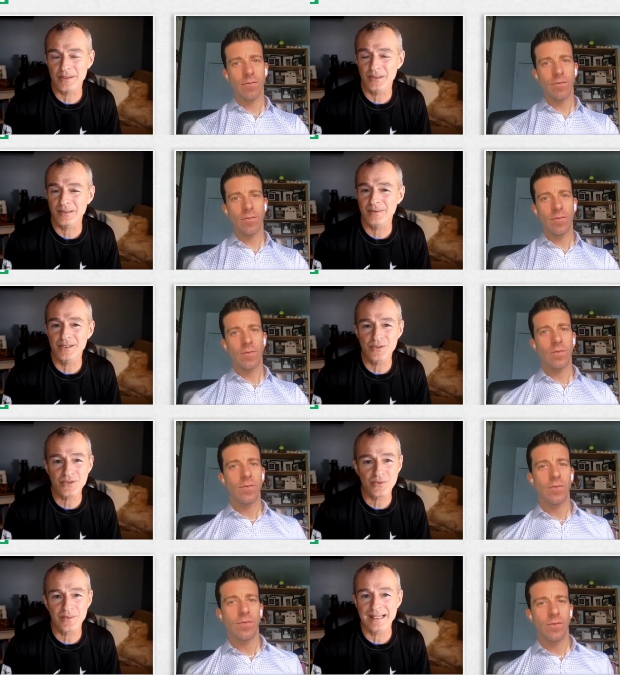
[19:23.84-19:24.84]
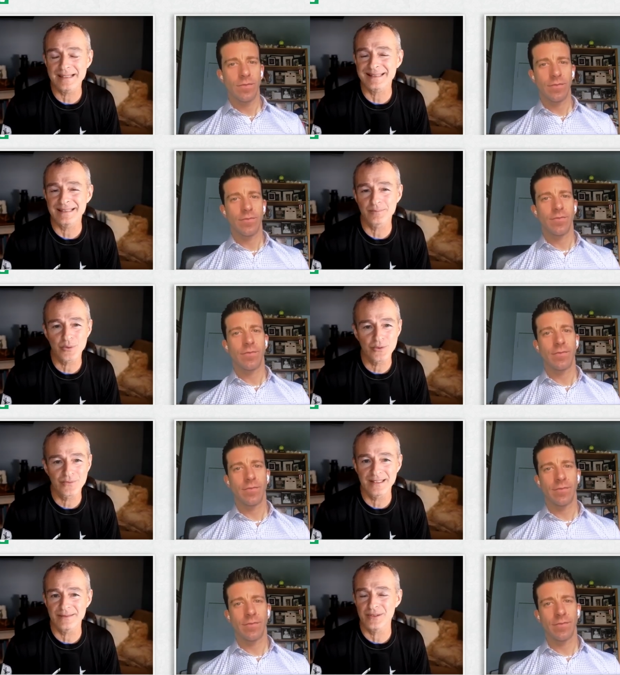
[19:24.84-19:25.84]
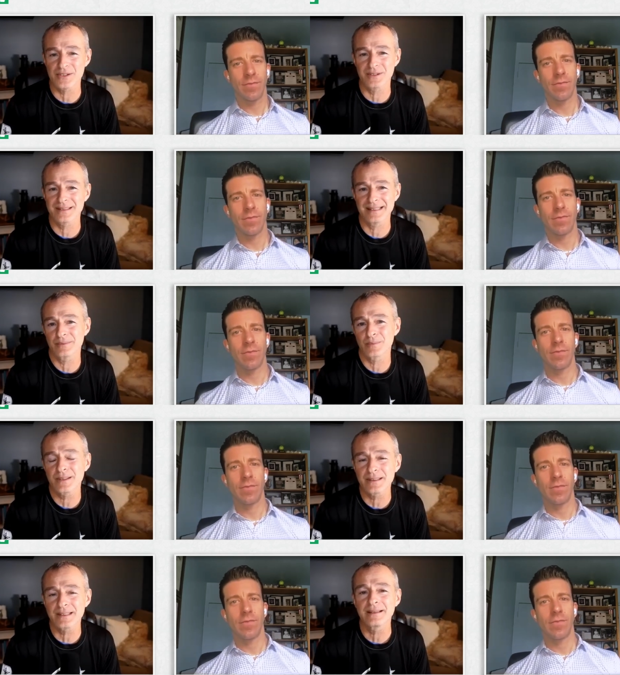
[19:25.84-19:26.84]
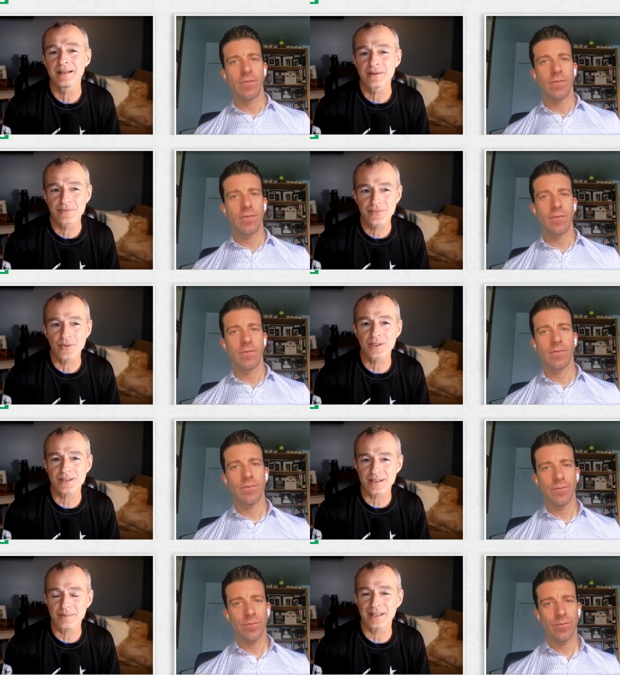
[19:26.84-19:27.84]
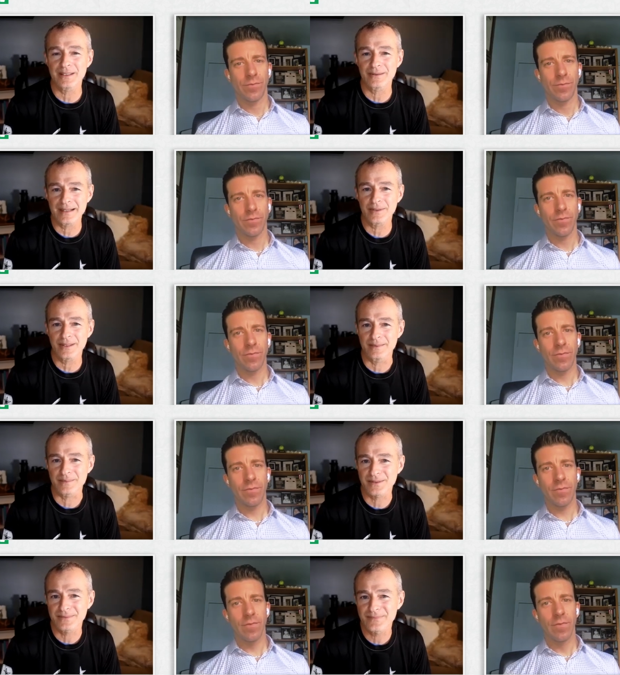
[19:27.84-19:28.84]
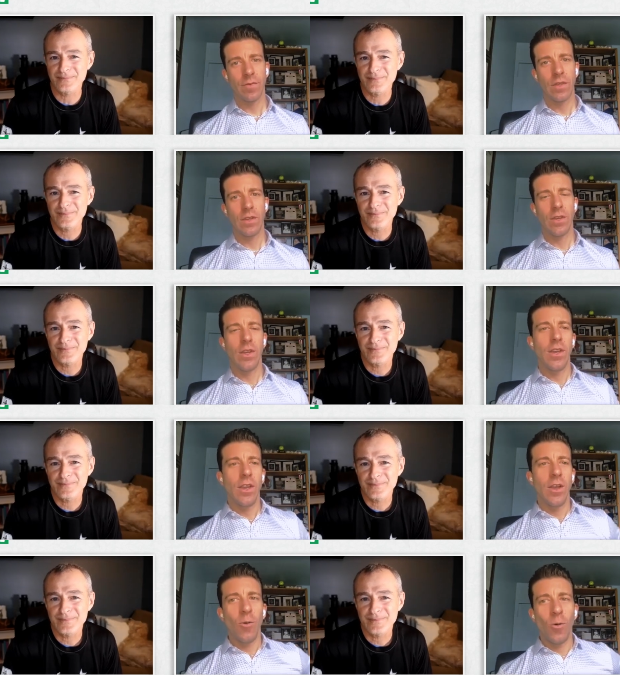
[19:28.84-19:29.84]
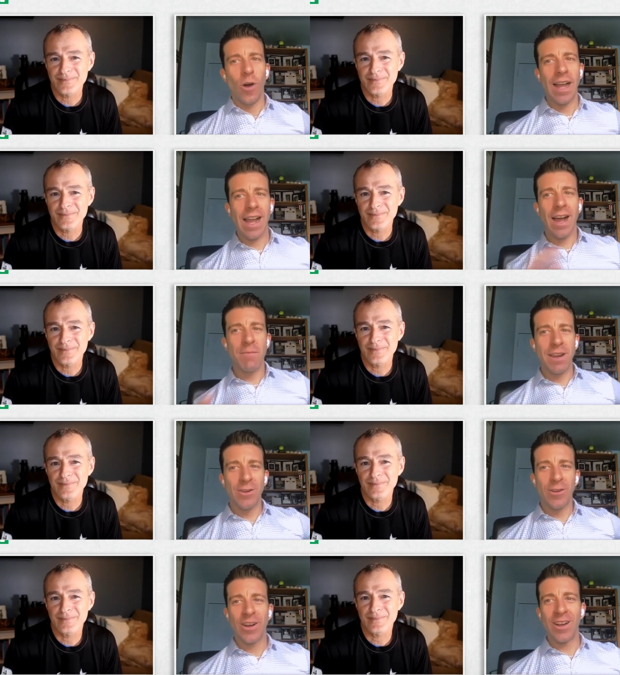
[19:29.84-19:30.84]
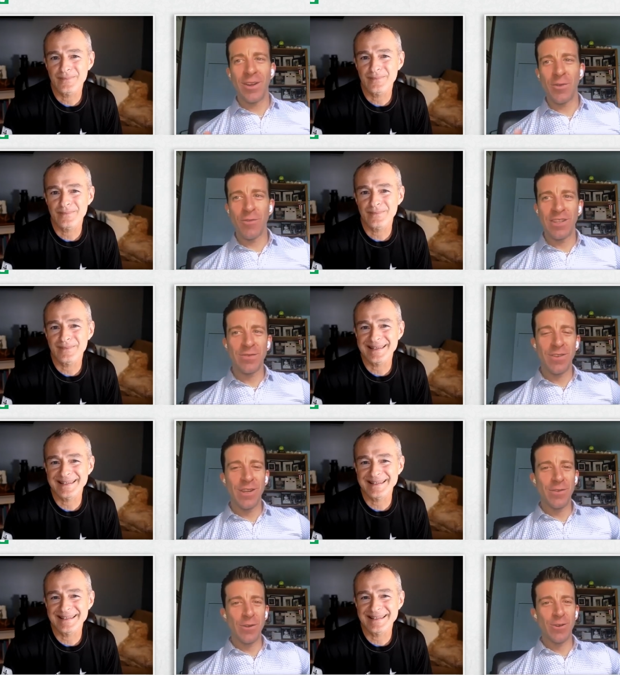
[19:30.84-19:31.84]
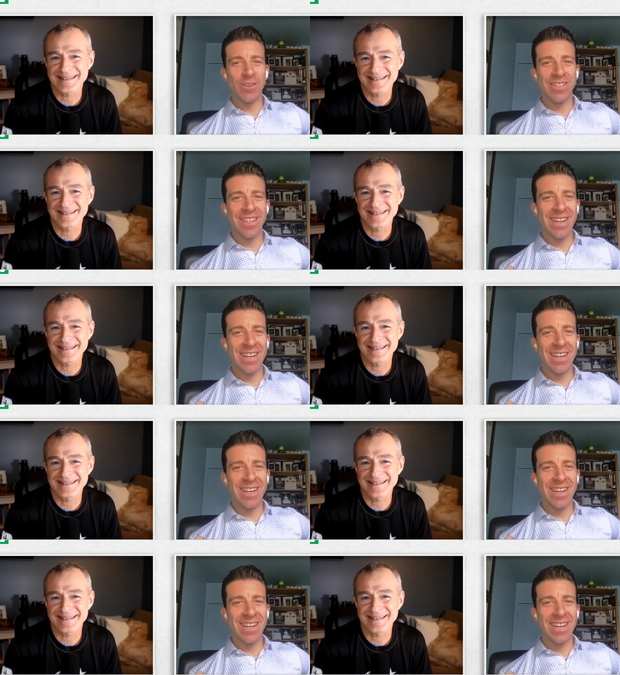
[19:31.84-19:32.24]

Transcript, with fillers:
Speaker 1: doing, reduce the waste, improve the efficiency, and really focus on better outcomes?
Speaker 2: Well, I commented on a, a recent video of yours,